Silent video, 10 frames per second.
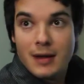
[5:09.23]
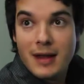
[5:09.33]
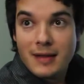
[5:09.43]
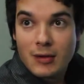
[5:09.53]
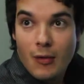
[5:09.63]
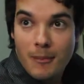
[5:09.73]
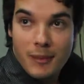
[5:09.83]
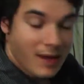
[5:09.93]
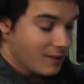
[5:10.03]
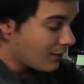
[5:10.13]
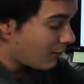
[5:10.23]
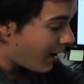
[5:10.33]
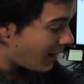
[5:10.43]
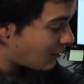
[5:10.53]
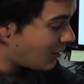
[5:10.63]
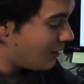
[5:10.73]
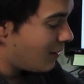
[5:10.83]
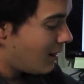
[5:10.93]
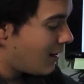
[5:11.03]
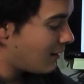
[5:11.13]
This reaction
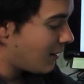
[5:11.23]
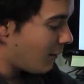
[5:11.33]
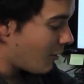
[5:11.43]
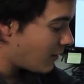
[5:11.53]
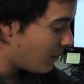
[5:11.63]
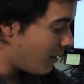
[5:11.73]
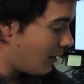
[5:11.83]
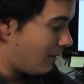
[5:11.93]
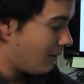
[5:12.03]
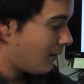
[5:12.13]
is reversible